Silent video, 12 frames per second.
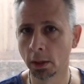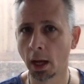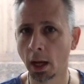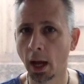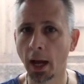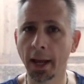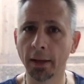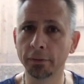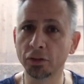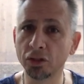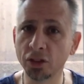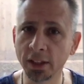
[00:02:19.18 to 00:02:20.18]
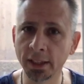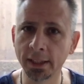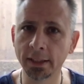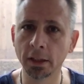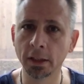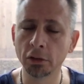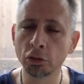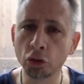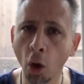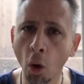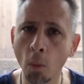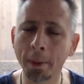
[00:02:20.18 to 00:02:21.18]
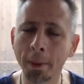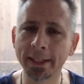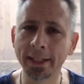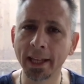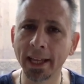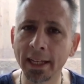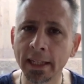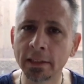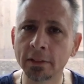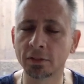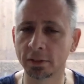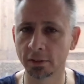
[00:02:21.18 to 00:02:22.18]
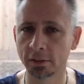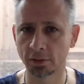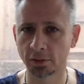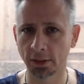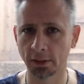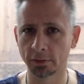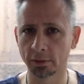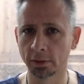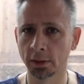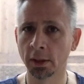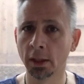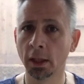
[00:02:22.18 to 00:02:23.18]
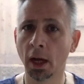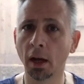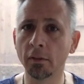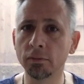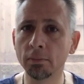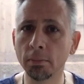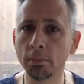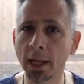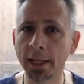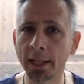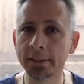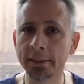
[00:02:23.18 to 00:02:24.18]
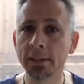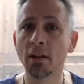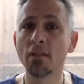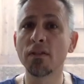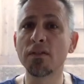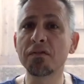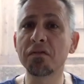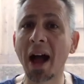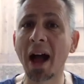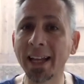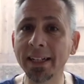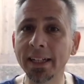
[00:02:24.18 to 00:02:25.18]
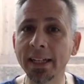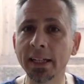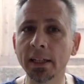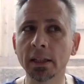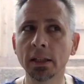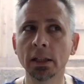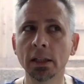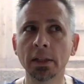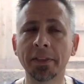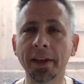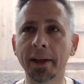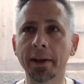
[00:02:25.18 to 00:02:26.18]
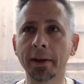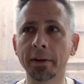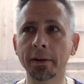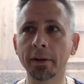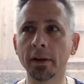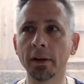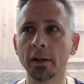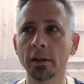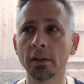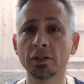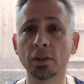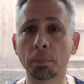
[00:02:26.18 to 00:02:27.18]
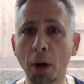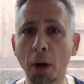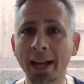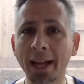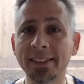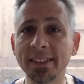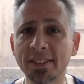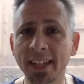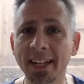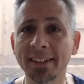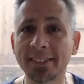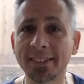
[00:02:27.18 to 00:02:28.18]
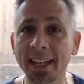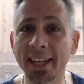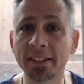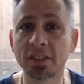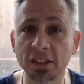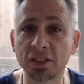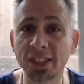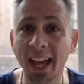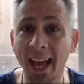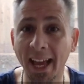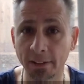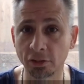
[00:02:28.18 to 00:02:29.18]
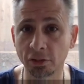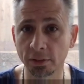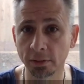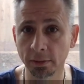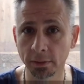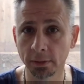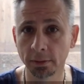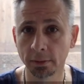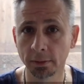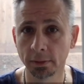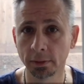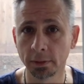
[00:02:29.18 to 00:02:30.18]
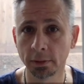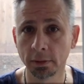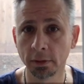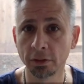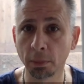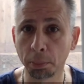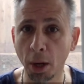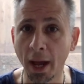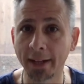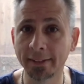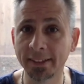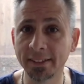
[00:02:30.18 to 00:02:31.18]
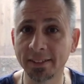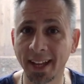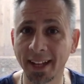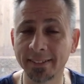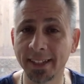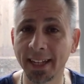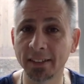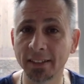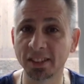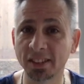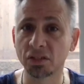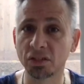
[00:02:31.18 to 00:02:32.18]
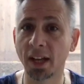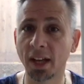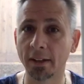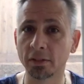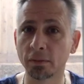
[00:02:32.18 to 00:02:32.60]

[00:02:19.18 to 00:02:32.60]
I have seen so many instances of men finding their sobriety, sanity, and success. Sobriety, sanity, and success.